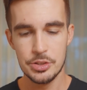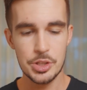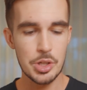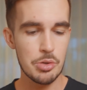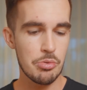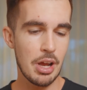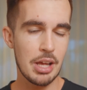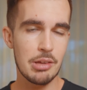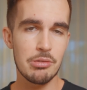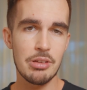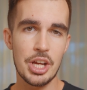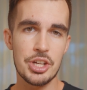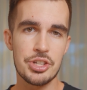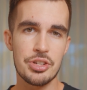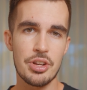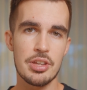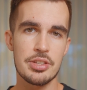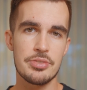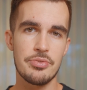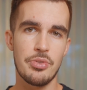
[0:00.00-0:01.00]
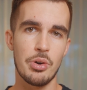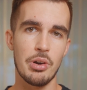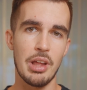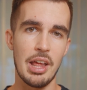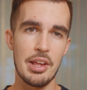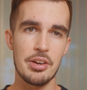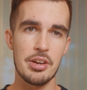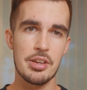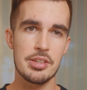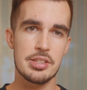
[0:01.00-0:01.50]
New regulations for
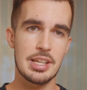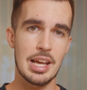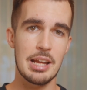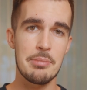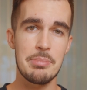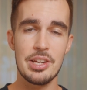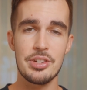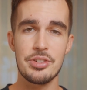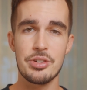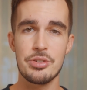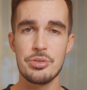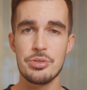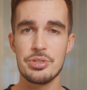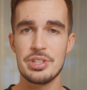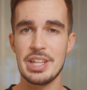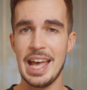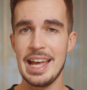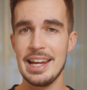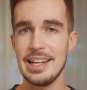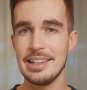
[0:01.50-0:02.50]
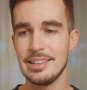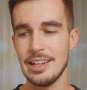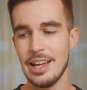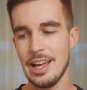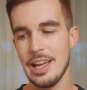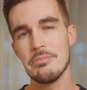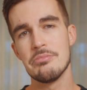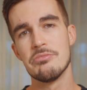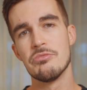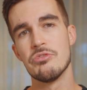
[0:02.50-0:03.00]
lenders can be introduced
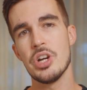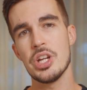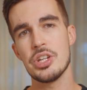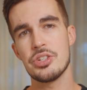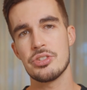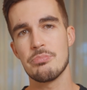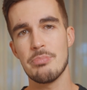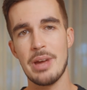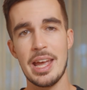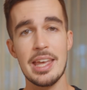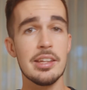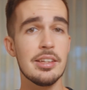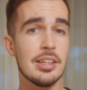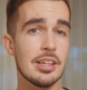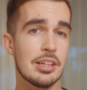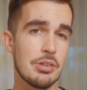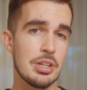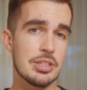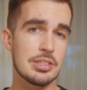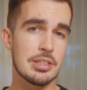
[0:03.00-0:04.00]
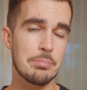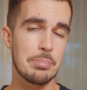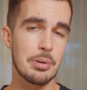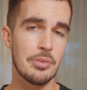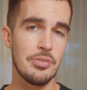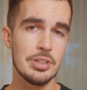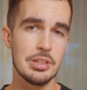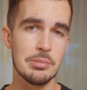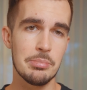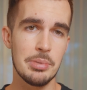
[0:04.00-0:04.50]
anytime, which may decrease the
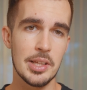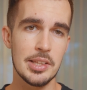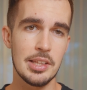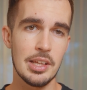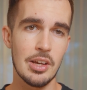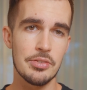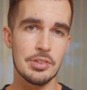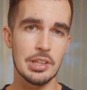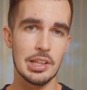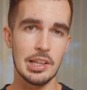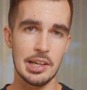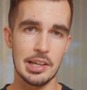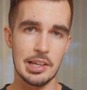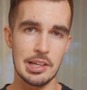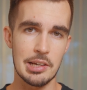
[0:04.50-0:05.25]
profitability of the lending